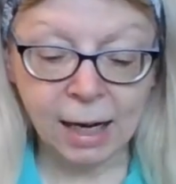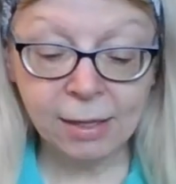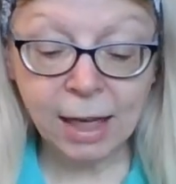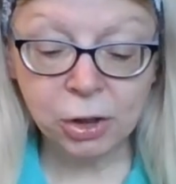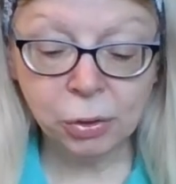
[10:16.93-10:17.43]
I
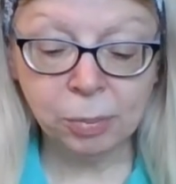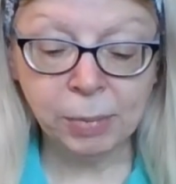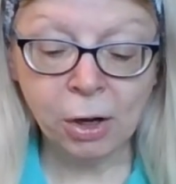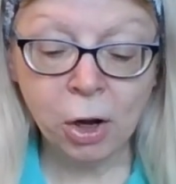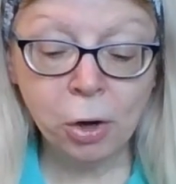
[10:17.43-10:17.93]
thought you had
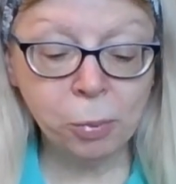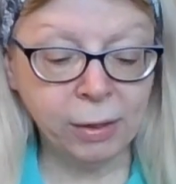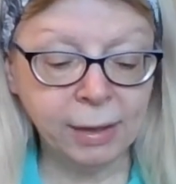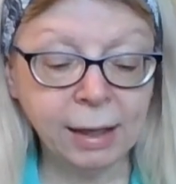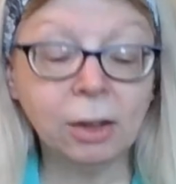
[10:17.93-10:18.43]
been home
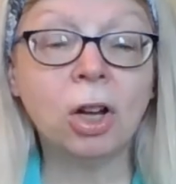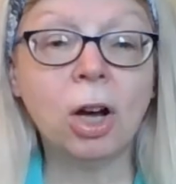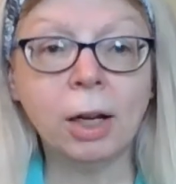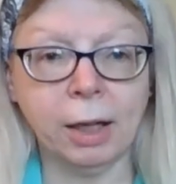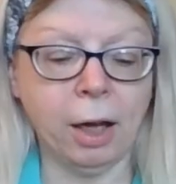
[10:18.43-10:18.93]
with it
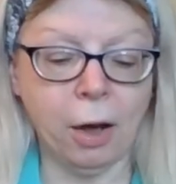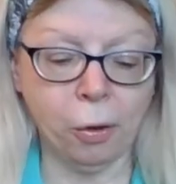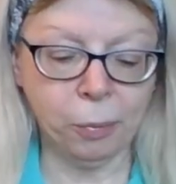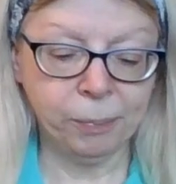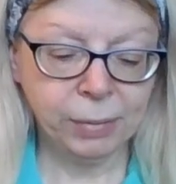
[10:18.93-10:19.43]
long ago.
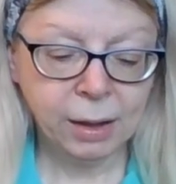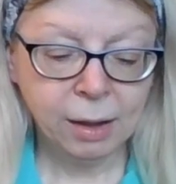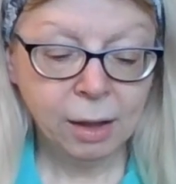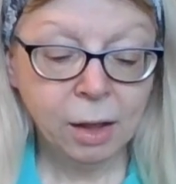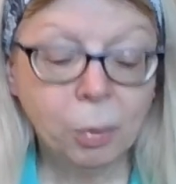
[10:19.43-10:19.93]

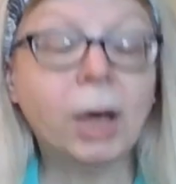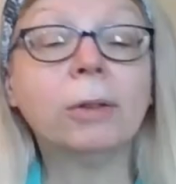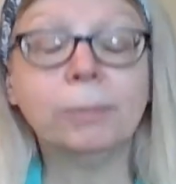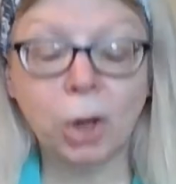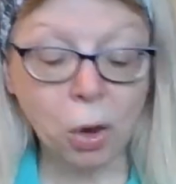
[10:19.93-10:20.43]

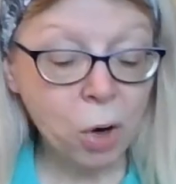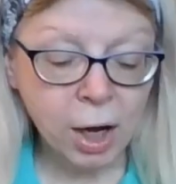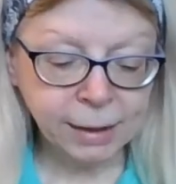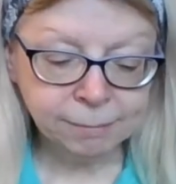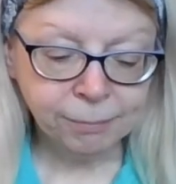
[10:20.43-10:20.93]
Well, go
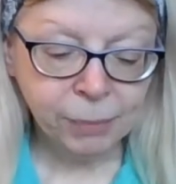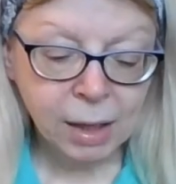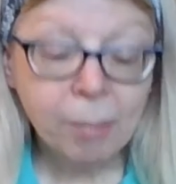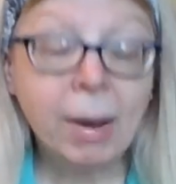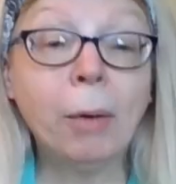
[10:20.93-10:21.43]
on.
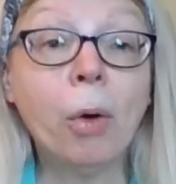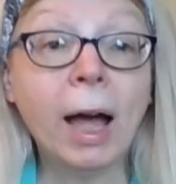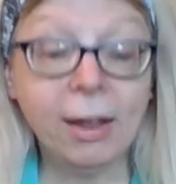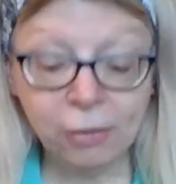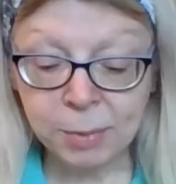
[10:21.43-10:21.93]
My
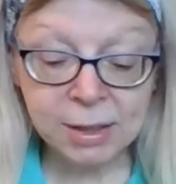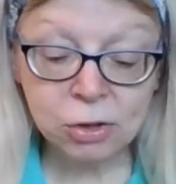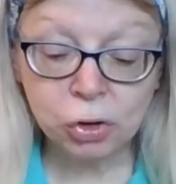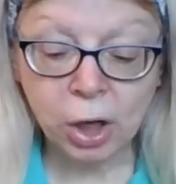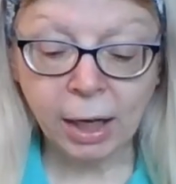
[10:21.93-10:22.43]
wife,
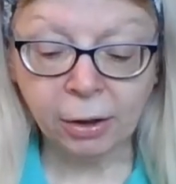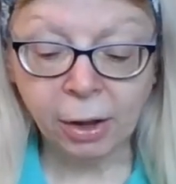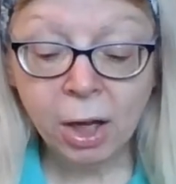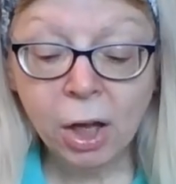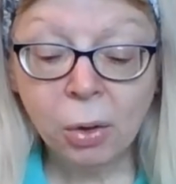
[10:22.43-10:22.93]
Mrs.
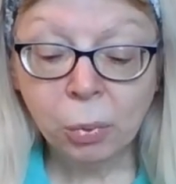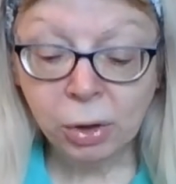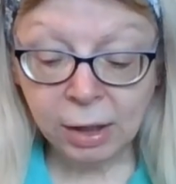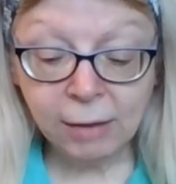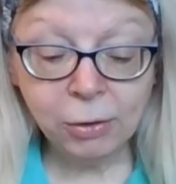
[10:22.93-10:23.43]
Trotter, will
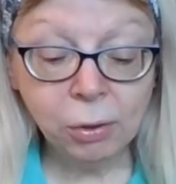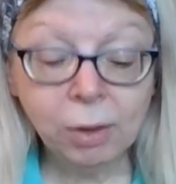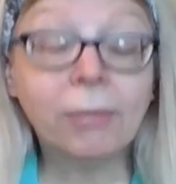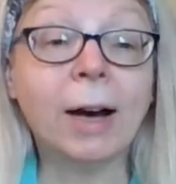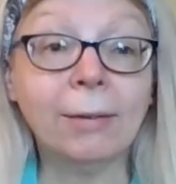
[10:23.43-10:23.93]
give you
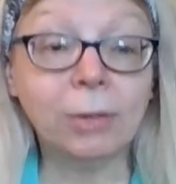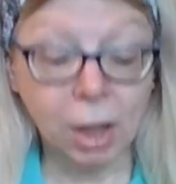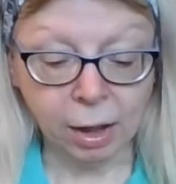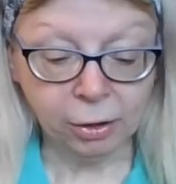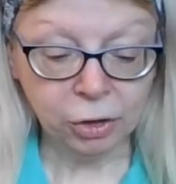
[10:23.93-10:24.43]
the
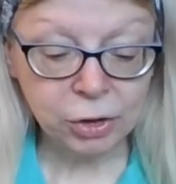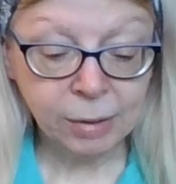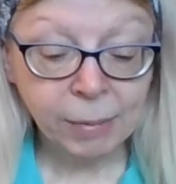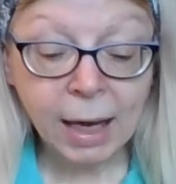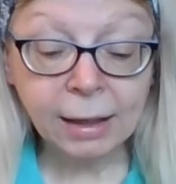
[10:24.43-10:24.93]
$5.
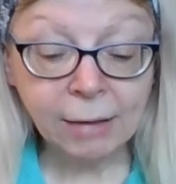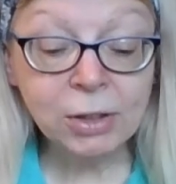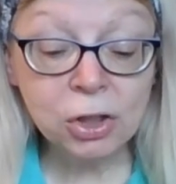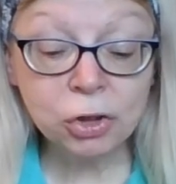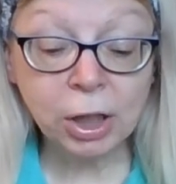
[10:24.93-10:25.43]
I left
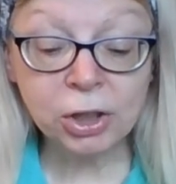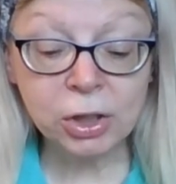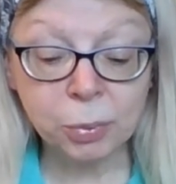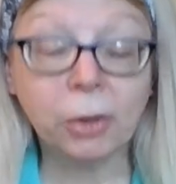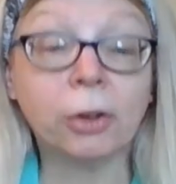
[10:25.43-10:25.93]

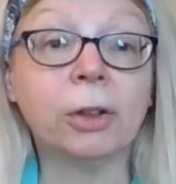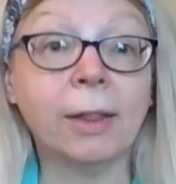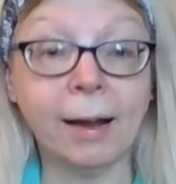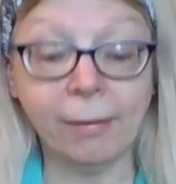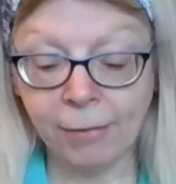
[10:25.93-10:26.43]
instructions with her to
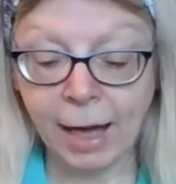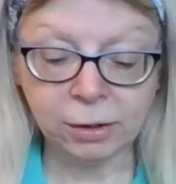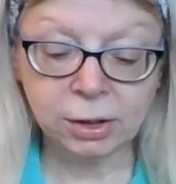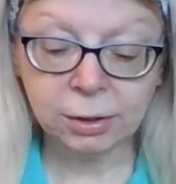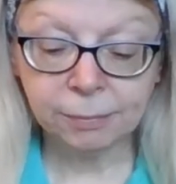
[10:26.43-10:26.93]
that
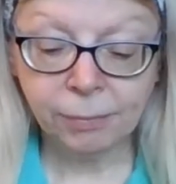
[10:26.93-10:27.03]
effect.